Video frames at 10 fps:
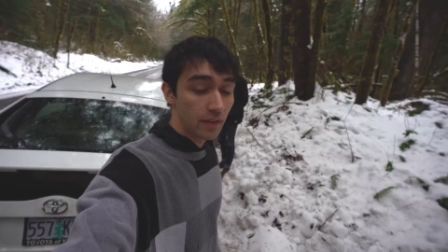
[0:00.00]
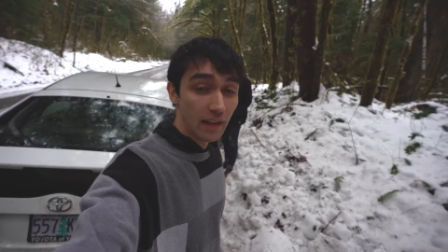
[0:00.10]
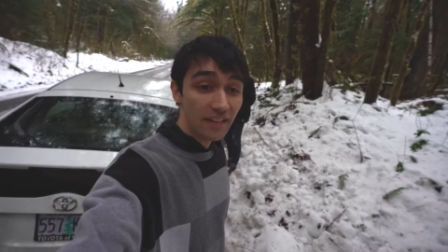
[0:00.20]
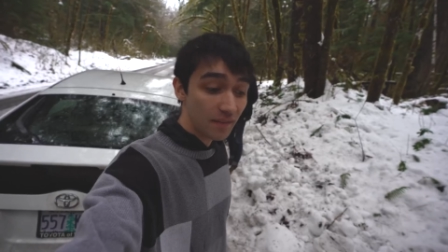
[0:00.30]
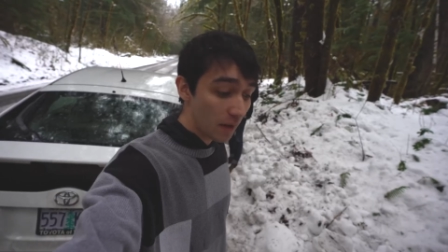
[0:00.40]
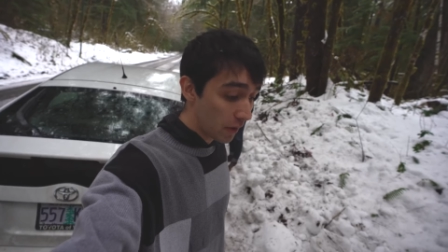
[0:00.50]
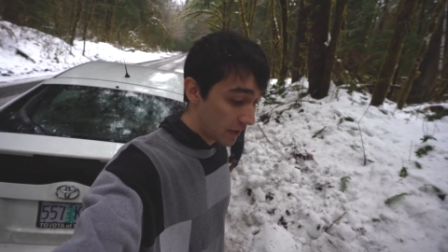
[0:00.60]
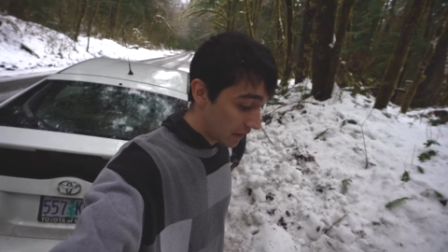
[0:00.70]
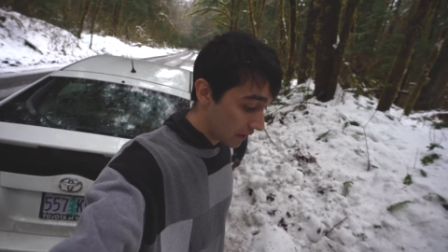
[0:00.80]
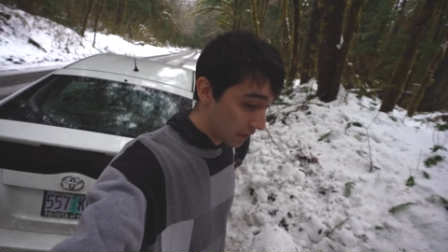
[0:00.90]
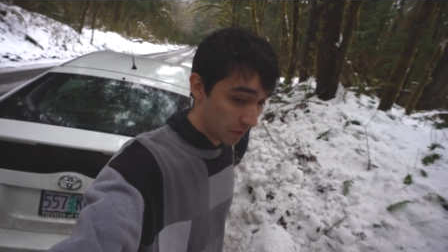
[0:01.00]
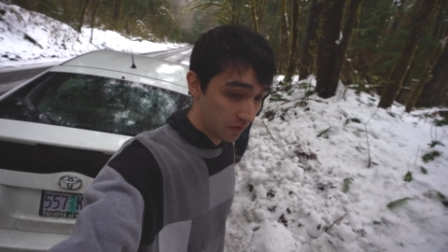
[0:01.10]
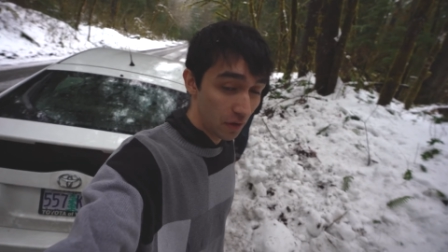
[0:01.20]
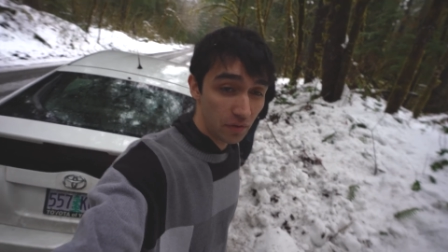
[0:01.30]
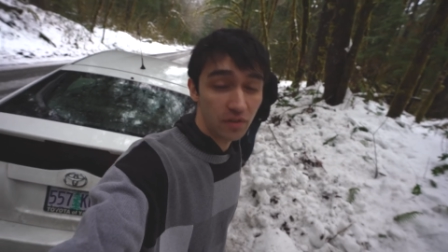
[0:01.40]
Last time I went here, there
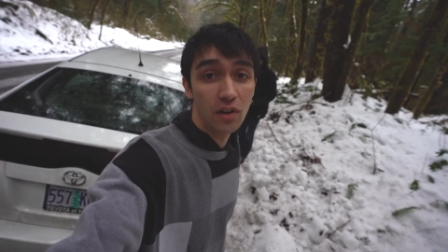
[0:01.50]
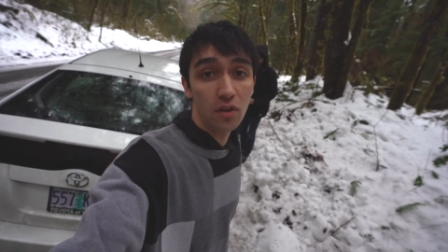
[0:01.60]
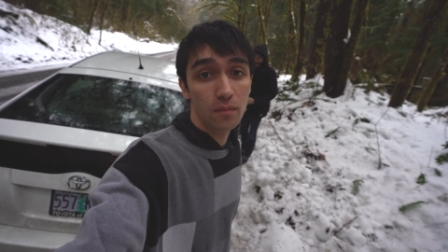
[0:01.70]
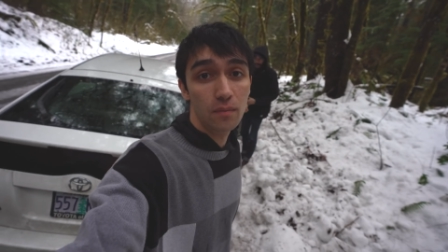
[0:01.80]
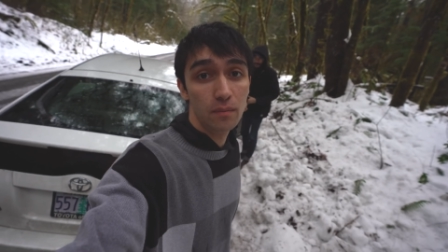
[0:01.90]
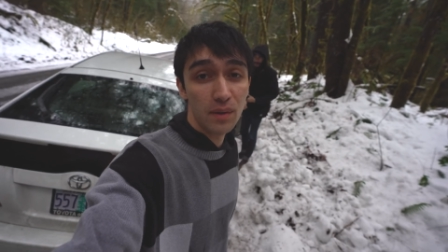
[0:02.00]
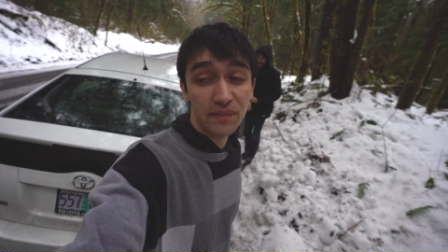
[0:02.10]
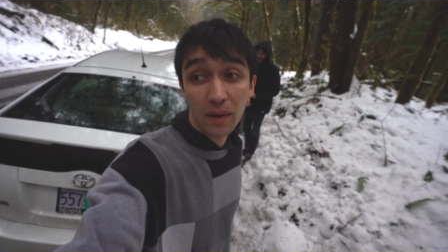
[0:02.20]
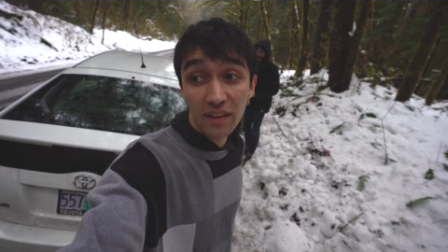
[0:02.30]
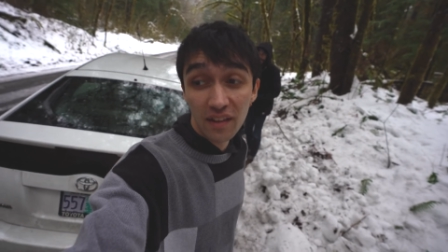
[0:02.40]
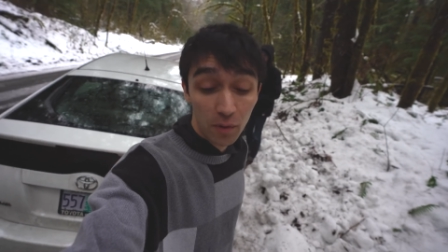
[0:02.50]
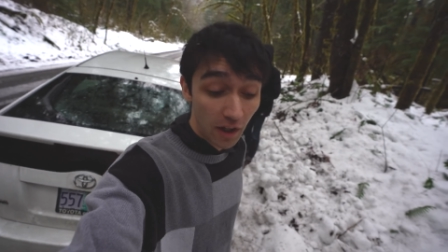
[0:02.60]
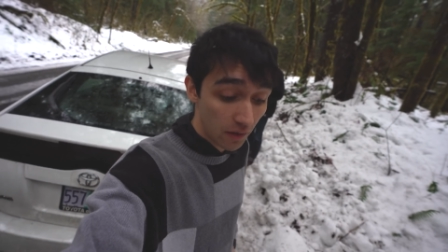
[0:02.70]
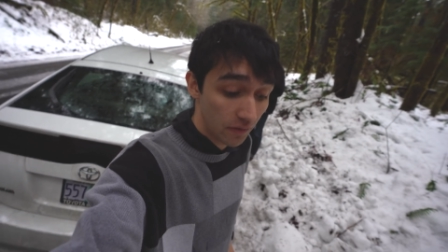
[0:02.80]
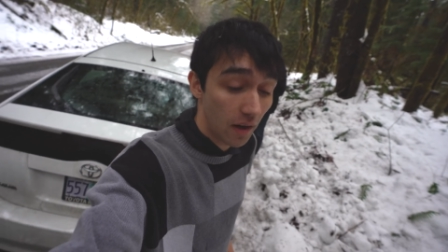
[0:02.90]
was no snow, but by the time we
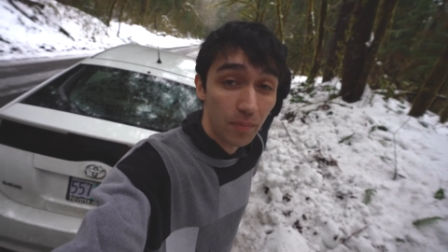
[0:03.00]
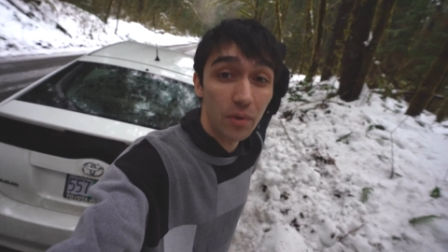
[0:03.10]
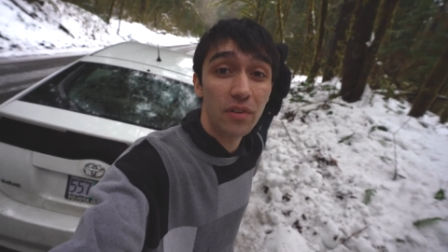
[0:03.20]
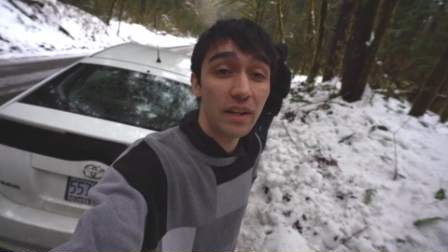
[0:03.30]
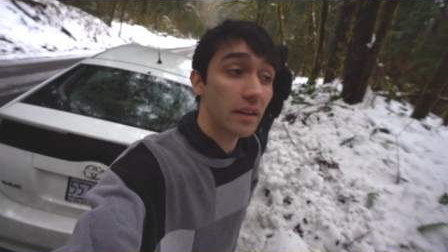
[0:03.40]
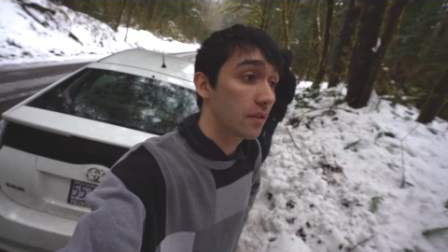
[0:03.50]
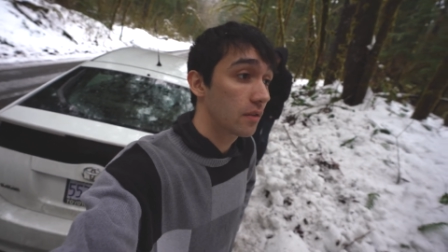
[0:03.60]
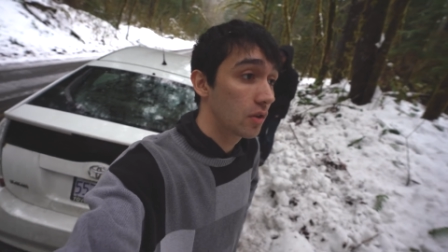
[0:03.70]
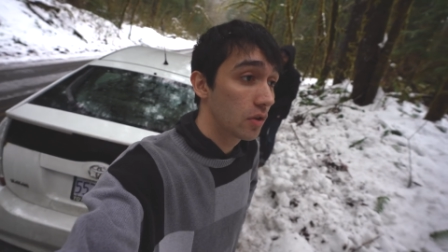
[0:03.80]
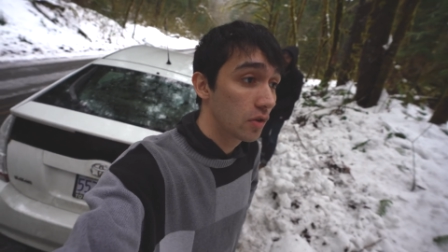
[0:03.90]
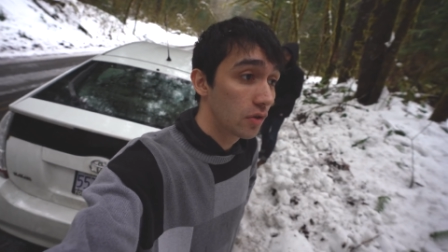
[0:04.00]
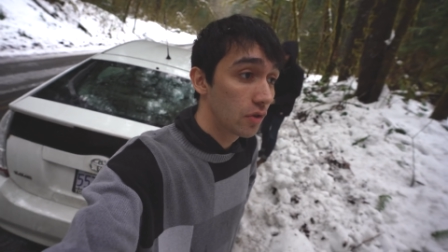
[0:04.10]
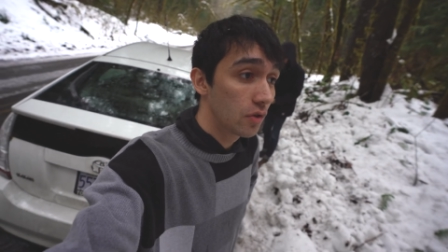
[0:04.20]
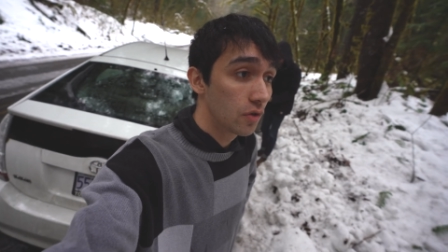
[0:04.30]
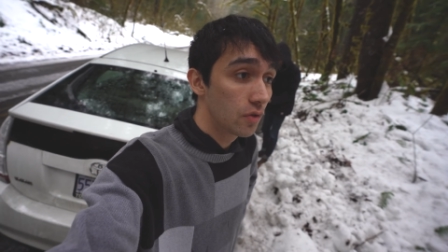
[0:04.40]
got to the top, there was like
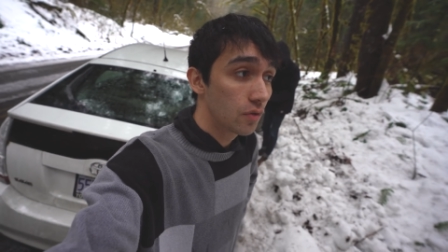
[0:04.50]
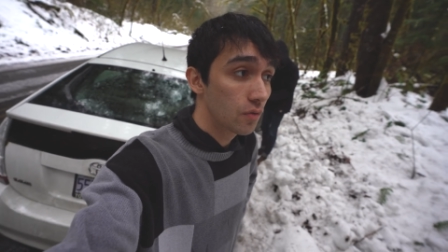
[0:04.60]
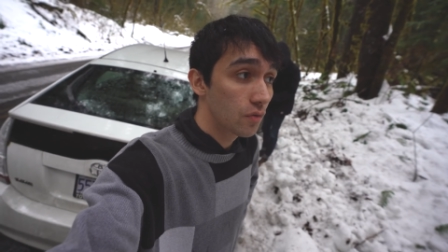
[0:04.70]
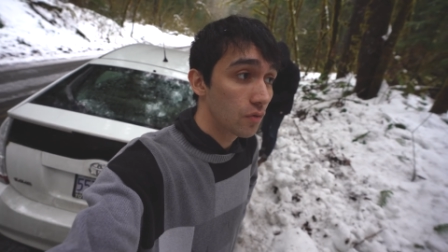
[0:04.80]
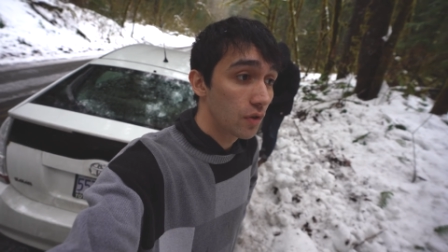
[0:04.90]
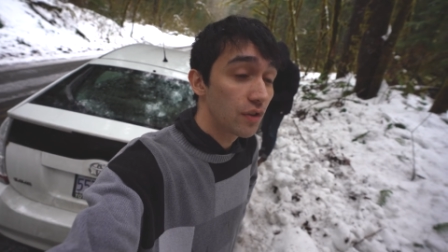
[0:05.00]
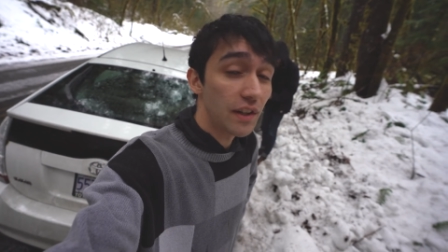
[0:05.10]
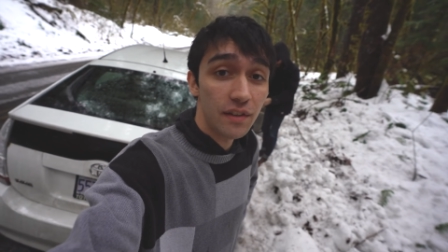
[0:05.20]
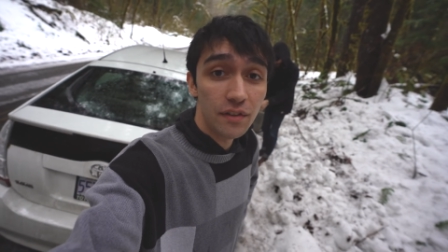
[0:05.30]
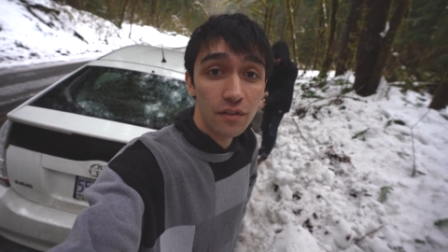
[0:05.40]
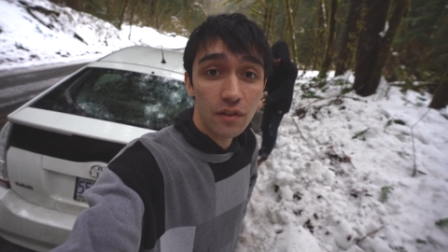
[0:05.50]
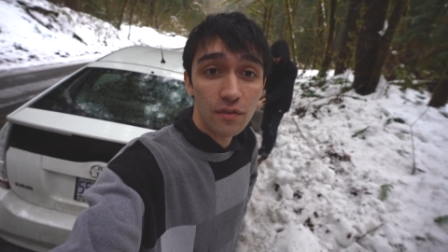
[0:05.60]
six inches of